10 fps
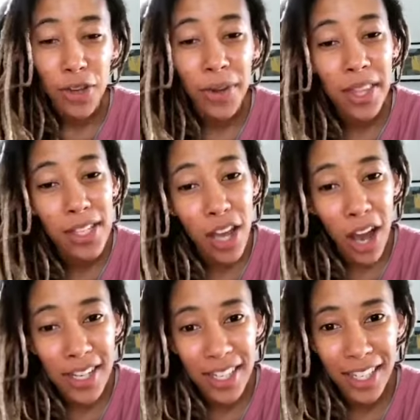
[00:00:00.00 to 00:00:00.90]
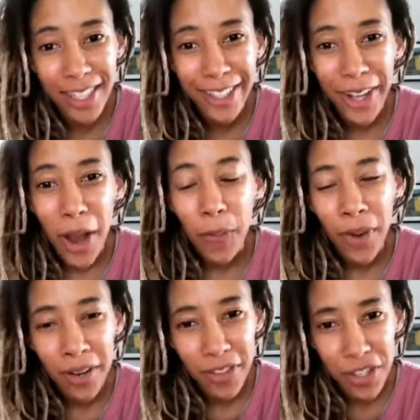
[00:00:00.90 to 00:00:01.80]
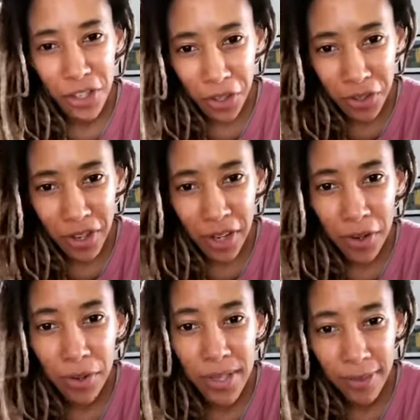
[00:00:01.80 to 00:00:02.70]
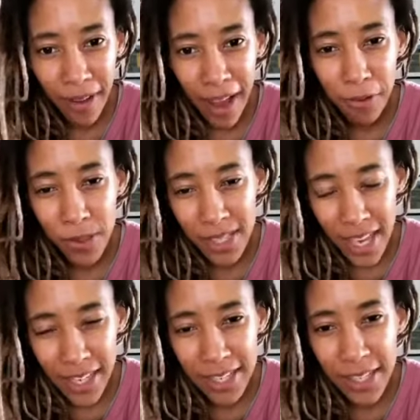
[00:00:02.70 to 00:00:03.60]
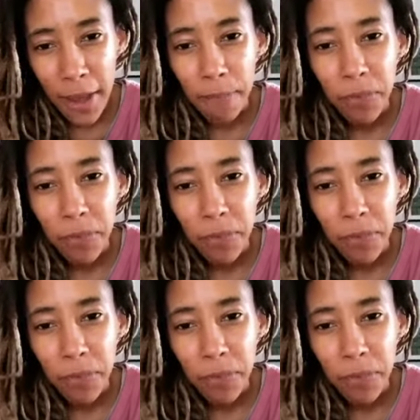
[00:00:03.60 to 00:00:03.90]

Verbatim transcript: So in this article, one of the children who is five or six